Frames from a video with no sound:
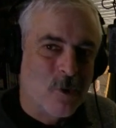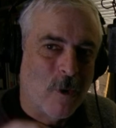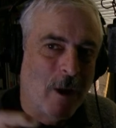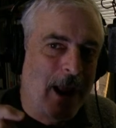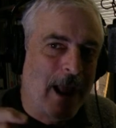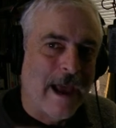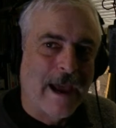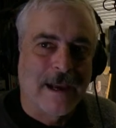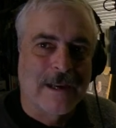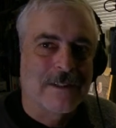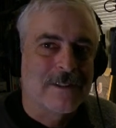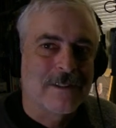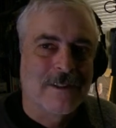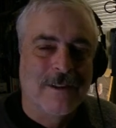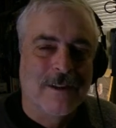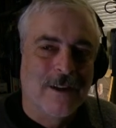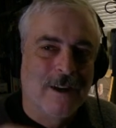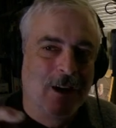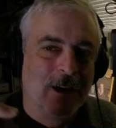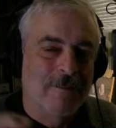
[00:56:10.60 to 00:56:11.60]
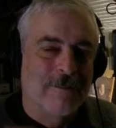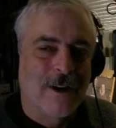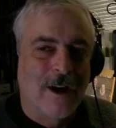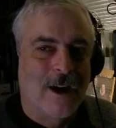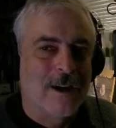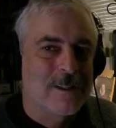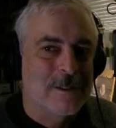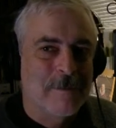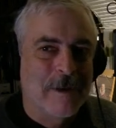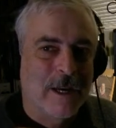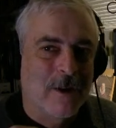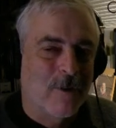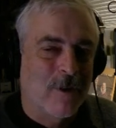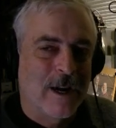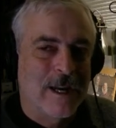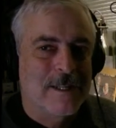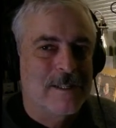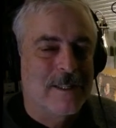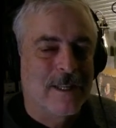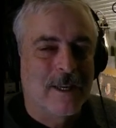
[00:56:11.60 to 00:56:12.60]
tracks of
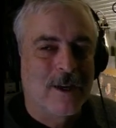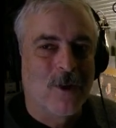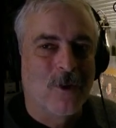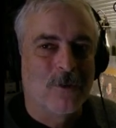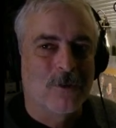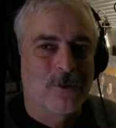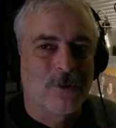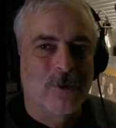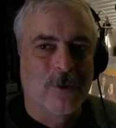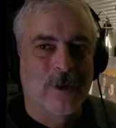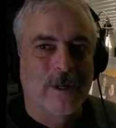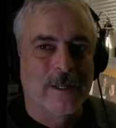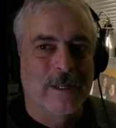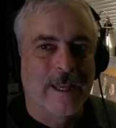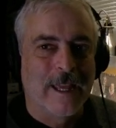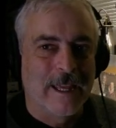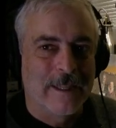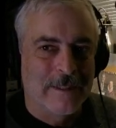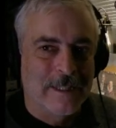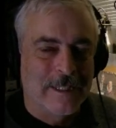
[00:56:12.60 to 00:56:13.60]
cosmic rays that go through it